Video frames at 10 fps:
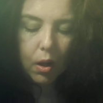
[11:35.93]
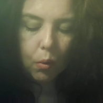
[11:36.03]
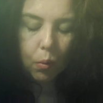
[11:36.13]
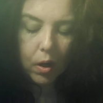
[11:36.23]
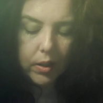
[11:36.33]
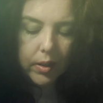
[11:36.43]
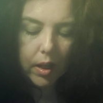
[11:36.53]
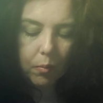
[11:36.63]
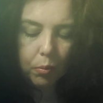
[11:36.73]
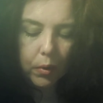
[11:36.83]
What is
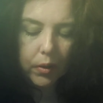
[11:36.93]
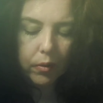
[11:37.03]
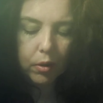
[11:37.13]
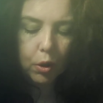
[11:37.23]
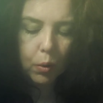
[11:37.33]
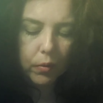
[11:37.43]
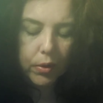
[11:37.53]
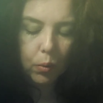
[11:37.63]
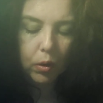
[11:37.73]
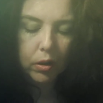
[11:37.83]
up with the Two of
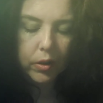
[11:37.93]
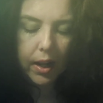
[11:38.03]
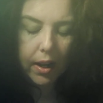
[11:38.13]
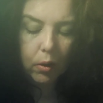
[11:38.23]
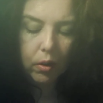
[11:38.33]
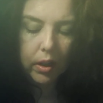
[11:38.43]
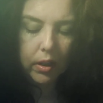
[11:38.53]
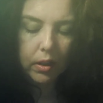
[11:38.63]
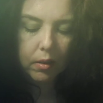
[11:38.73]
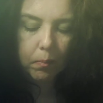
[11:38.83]
Swords? I don't get
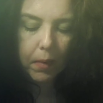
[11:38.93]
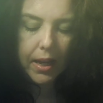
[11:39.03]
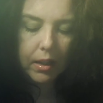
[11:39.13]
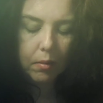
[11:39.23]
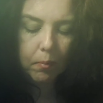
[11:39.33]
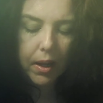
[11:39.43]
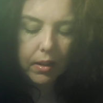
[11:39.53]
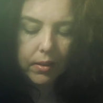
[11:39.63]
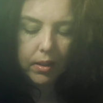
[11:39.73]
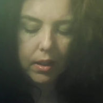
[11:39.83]
it. Make it make
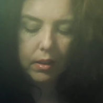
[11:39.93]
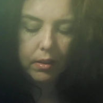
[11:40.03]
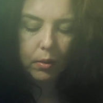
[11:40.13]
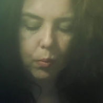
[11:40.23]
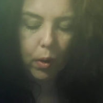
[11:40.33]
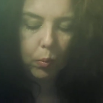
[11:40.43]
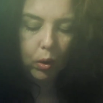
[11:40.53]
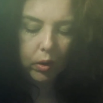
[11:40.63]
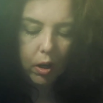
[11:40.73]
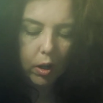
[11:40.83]
sense. One
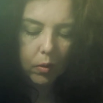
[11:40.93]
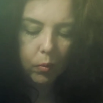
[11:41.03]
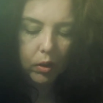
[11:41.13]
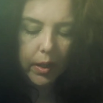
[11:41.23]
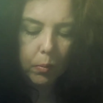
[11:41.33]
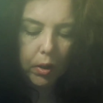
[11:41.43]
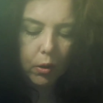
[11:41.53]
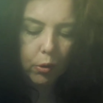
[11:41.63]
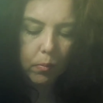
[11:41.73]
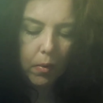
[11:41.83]
more card for Libra.
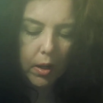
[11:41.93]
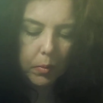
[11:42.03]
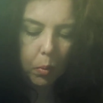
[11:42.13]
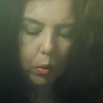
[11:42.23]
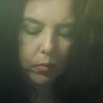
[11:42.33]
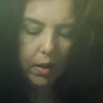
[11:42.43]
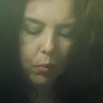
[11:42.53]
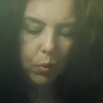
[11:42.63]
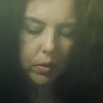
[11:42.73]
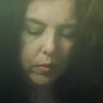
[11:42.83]
Uno mas, por favor.